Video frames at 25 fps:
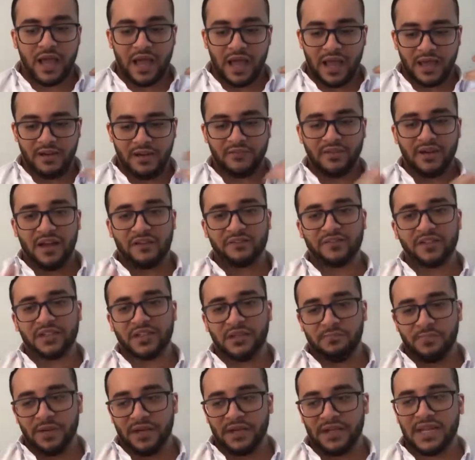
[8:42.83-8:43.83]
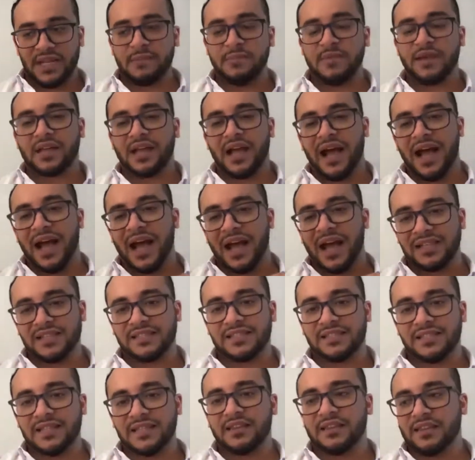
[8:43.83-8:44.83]
Even after the pandemic, I
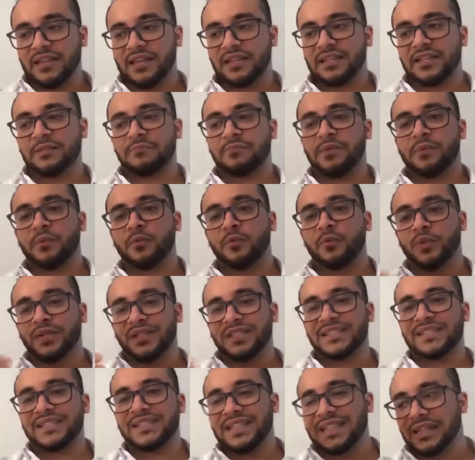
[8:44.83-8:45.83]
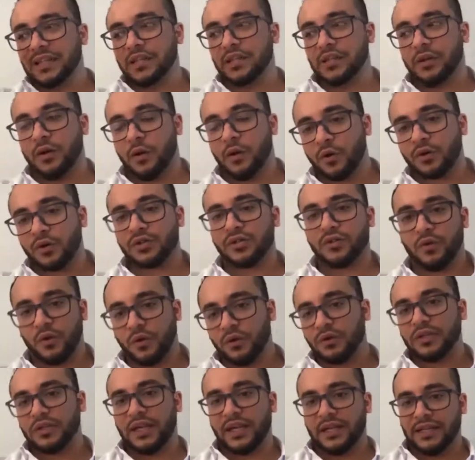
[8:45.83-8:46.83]
still think that people will still order
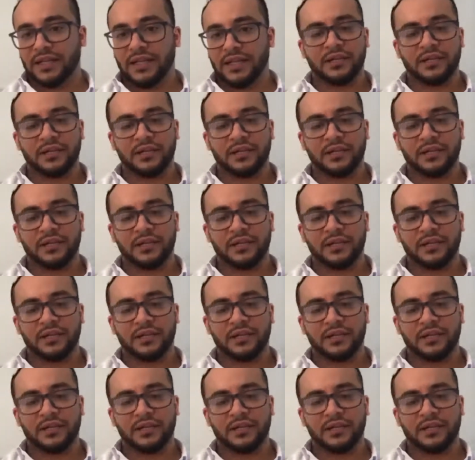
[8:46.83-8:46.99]
online,